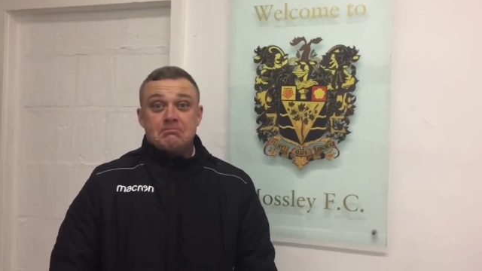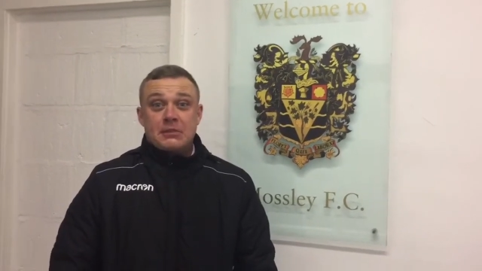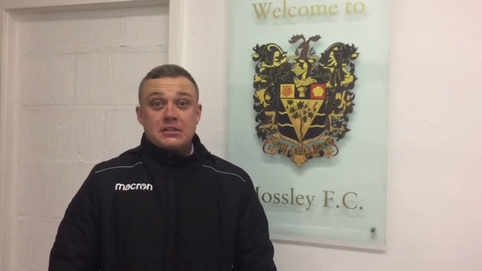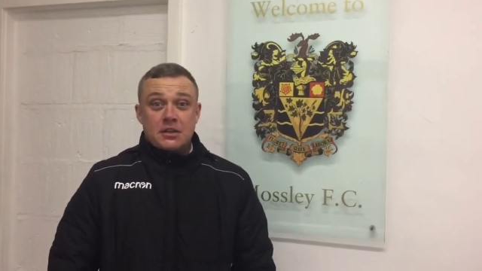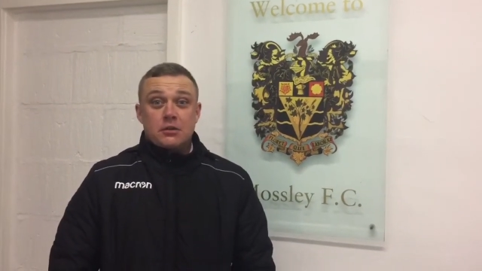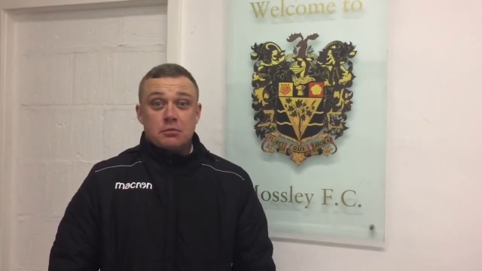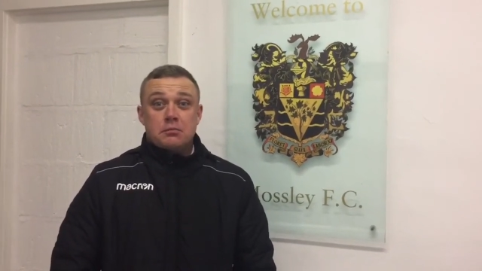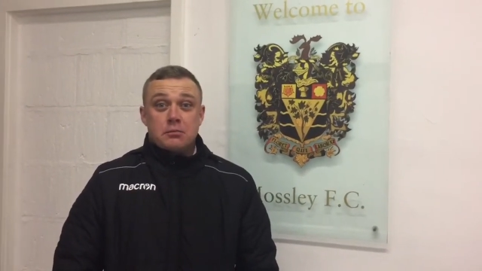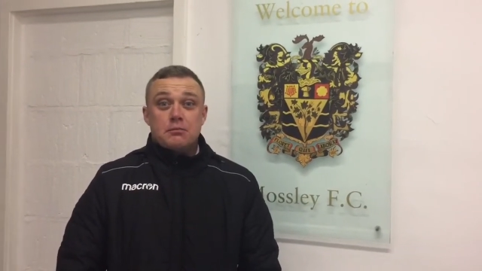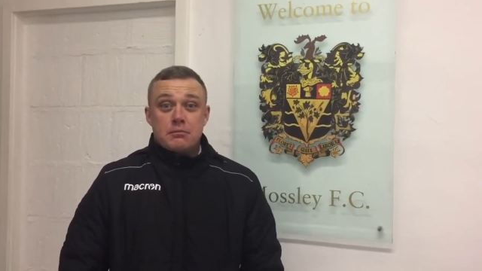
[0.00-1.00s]
That's
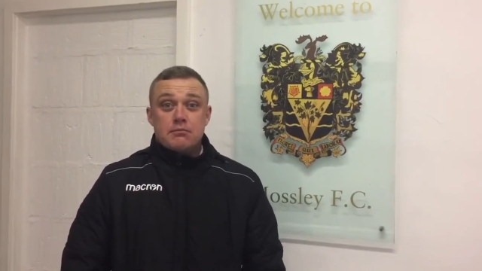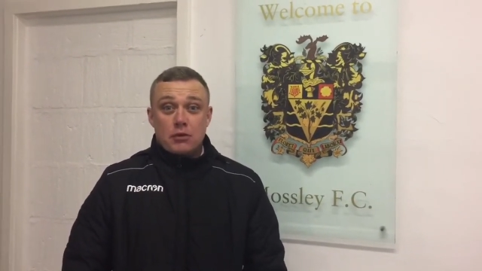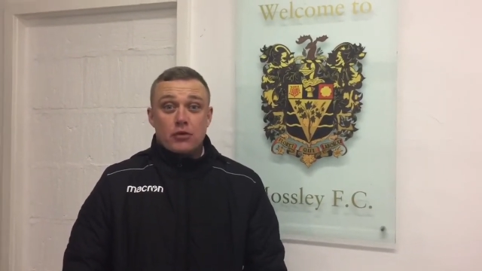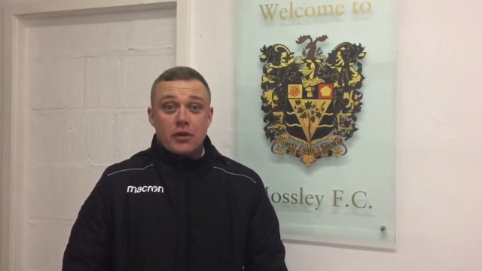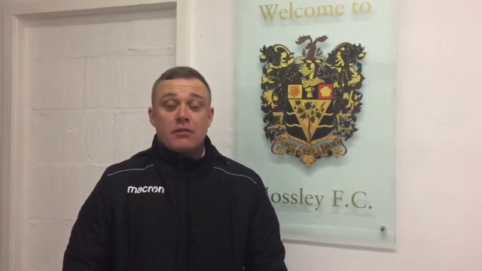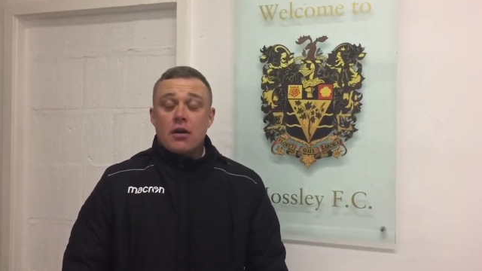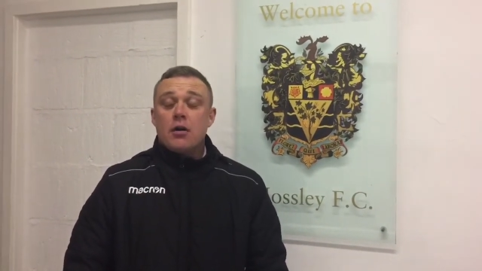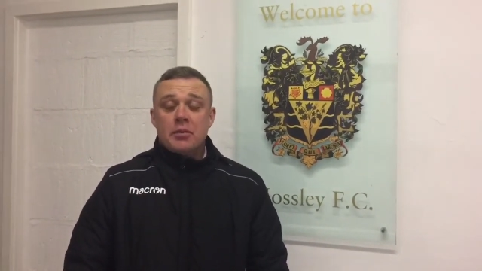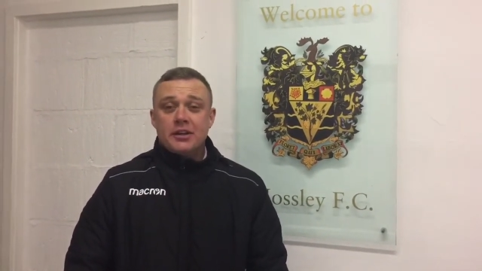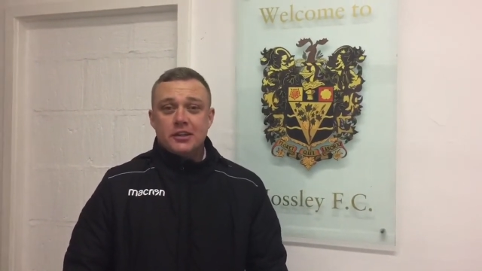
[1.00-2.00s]
how blunt I've
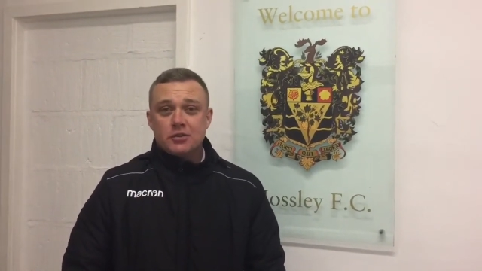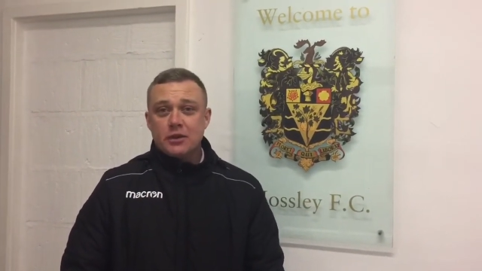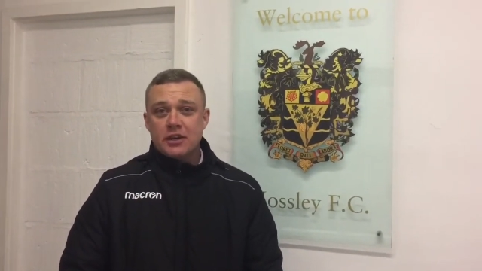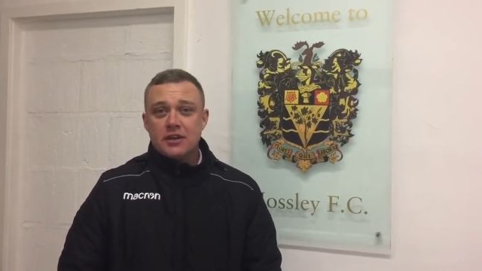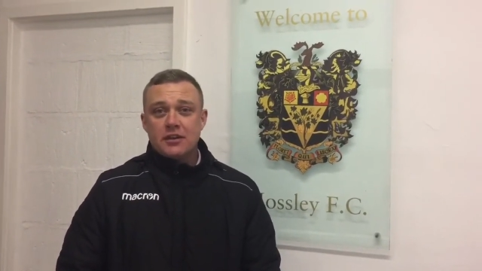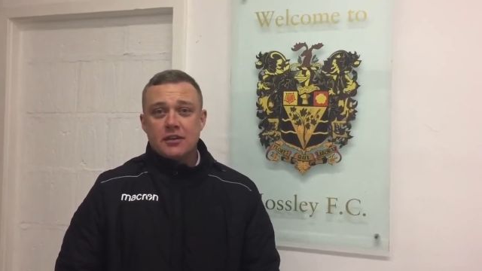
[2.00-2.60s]
got to be this week.